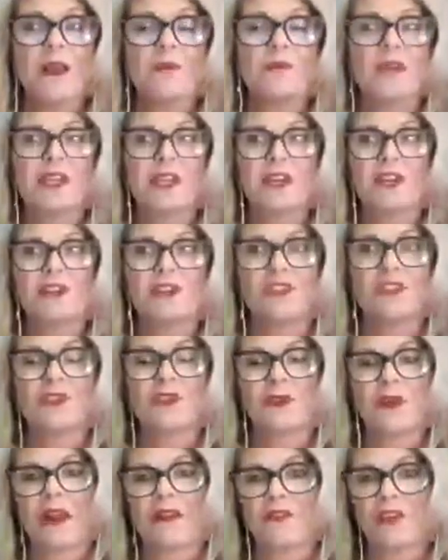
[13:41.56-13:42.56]
because you
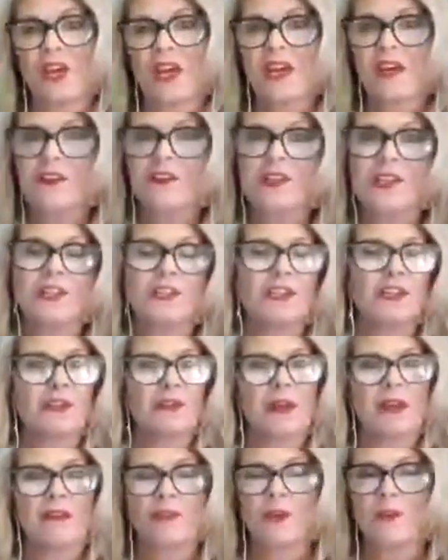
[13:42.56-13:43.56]
don't have your hair done, you
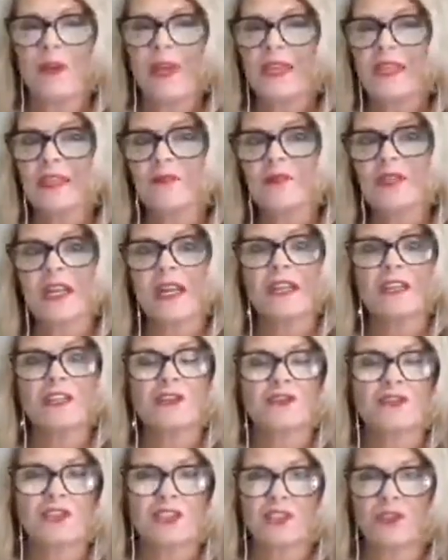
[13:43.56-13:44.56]
don't have your makeup done,
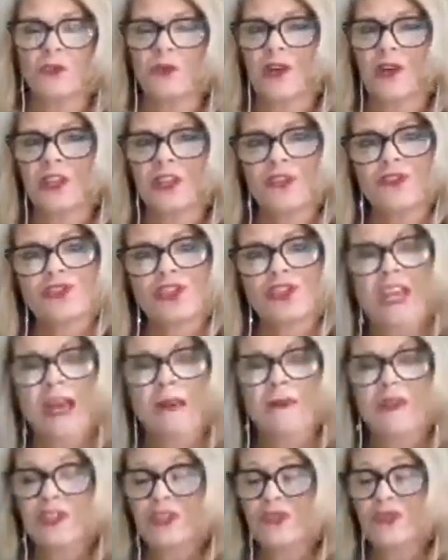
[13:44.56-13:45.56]
you're still wearing your
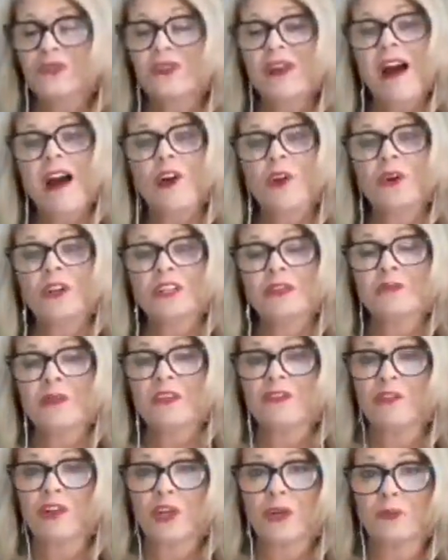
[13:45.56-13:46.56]
jammies, you're not going to be
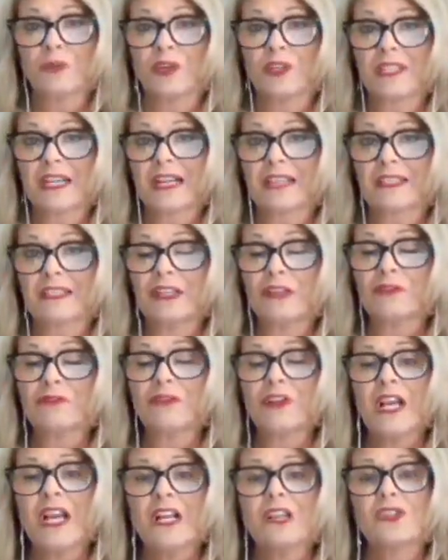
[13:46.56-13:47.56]
very productive.
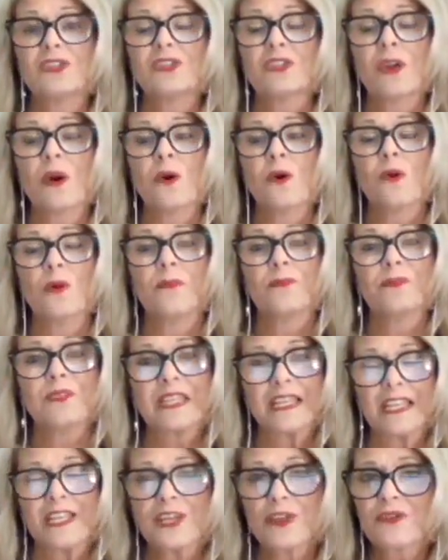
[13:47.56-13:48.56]
So
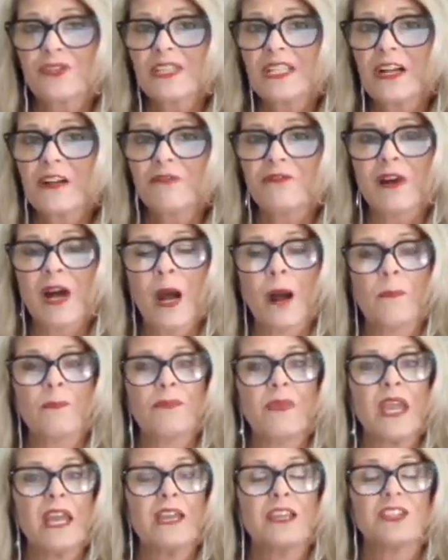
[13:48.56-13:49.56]
get yourself up,
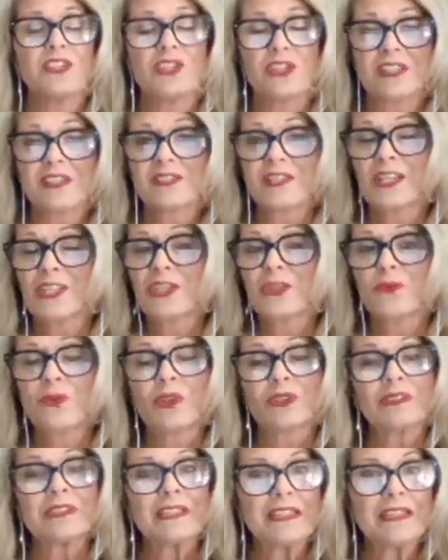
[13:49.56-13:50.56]
just like you
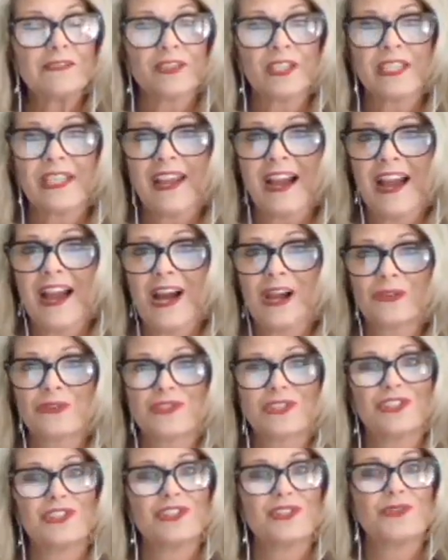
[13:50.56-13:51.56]
were leaving the house,
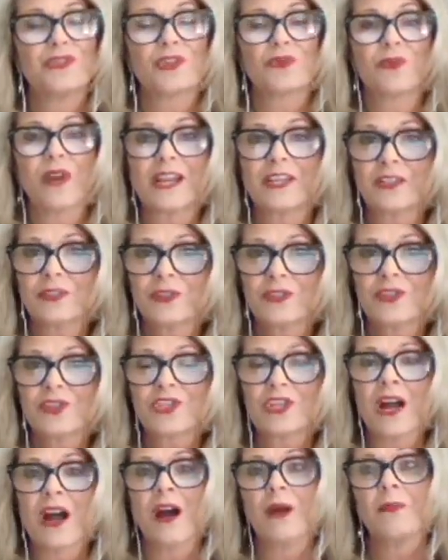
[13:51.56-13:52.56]
to do your regular
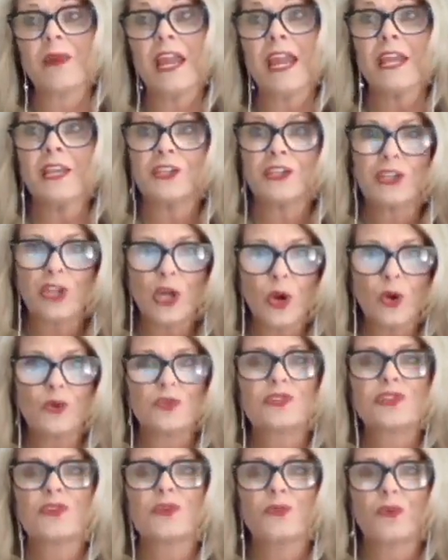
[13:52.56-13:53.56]
job and go
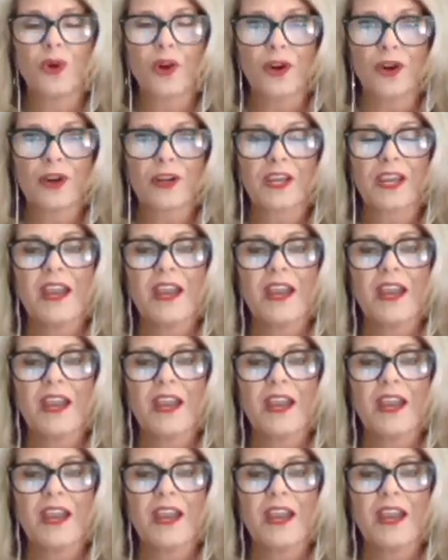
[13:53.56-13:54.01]
to work.